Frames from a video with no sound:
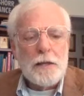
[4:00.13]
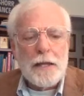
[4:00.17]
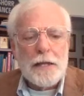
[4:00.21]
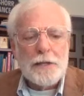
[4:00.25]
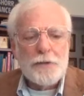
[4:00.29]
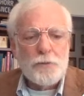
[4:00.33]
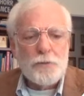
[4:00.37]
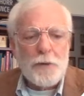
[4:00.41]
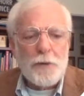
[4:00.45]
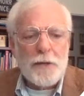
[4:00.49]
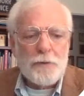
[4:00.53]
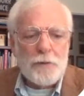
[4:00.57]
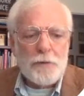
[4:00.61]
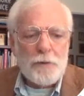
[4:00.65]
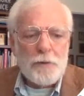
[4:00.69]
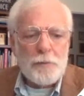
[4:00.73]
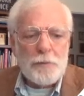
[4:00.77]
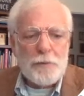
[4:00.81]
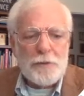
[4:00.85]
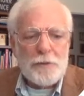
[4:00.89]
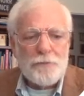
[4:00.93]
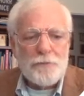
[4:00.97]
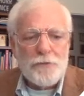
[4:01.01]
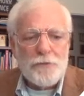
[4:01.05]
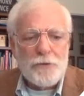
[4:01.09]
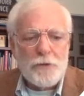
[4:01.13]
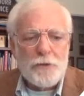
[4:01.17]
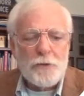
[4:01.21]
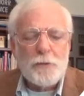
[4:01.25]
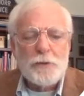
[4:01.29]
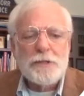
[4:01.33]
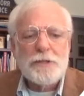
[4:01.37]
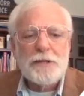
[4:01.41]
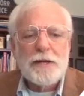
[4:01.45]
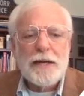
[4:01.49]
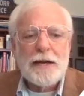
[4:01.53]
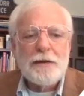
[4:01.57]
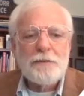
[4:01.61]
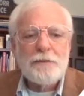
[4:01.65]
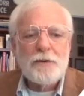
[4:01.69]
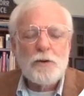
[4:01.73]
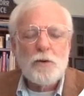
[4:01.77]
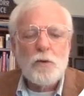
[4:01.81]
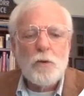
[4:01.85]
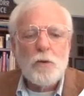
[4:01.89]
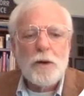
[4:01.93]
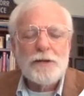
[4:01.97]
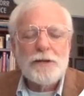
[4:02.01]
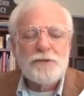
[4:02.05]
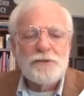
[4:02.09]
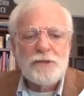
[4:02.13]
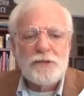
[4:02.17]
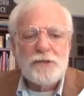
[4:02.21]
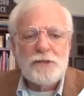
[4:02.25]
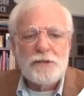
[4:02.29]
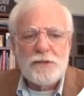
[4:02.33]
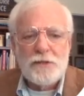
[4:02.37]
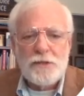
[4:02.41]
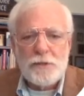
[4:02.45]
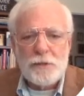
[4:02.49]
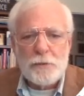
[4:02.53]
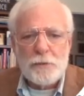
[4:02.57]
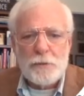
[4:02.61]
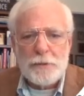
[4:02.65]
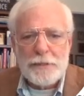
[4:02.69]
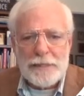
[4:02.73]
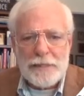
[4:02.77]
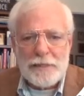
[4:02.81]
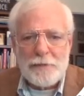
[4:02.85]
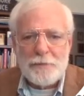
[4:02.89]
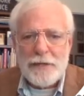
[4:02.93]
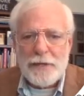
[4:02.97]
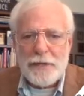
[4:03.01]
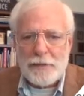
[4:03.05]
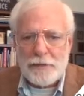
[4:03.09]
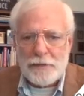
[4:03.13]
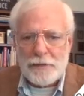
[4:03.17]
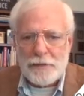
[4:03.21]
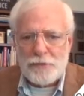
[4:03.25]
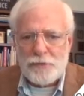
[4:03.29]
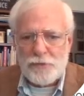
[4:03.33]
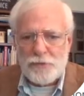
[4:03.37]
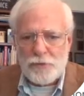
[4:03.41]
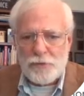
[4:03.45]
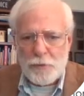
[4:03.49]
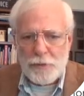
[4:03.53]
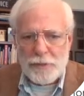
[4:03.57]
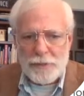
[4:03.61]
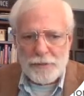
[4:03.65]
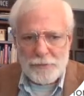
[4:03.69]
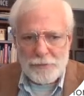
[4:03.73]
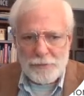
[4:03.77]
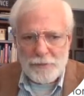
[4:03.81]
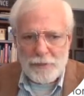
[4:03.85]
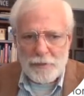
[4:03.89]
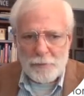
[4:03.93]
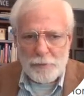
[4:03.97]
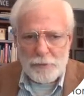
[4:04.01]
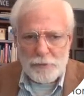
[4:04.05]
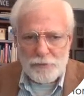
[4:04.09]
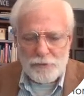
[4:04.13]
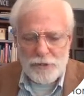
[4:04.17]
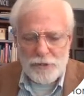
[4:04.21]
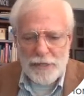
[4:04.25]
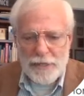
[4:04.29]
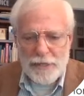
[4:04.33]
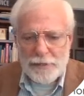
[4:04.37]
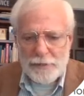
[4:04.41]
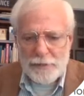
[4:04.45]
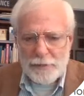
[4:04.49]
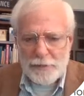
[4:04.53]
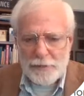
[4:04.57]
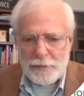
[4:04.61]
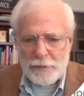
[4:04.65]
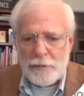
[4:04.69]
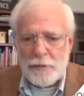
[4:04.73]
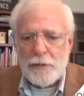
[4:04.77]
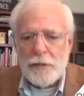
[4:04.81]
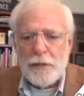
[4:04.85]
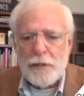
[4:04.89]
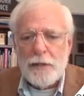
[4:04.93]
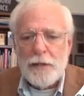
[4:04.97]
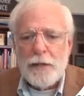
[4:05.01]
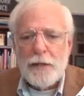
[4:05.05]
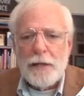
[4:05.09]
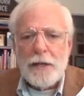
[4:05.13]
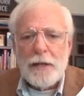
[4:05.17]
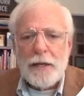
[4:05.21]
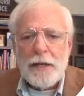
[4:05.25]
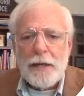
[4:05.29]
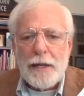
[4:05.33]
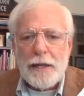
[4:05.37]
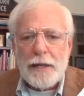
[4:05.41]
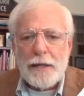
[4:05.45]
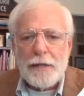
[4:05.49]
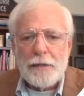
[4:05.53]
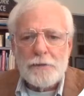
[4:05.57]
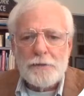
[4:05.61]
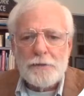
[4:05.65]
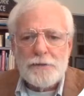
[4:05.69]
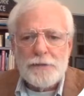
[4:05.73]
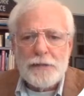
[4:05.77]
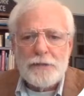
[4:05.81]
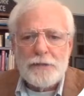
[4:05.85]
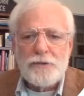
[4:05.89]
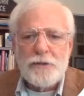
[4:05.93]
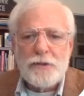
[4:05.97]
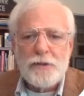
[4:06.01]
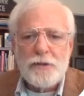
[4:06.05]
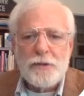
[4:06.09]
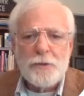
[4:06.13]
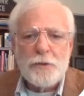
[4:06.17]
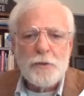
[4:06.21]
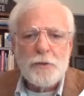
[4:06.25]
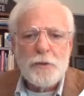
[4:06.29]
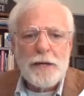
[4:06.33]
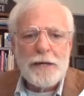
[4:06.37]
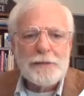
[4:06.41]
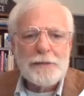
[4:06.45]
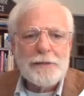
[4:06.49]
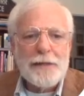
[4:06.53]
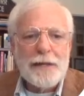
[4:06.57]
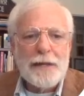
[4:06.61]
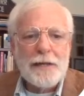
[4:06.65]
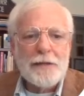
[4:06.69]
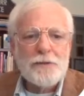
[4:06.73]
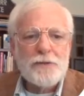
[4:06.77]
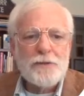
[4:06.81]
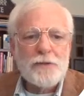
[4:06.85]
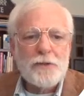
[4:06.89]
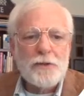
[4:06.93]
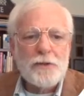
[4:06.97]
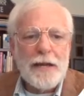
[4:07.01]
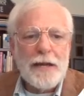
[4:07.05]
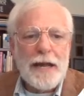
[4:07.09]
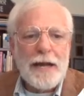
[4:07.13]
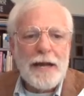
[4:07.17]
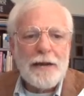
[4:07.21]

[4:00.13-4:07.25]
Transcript: That's why we prefer, when you have a question, to email us so we can double check and send you the correct answer.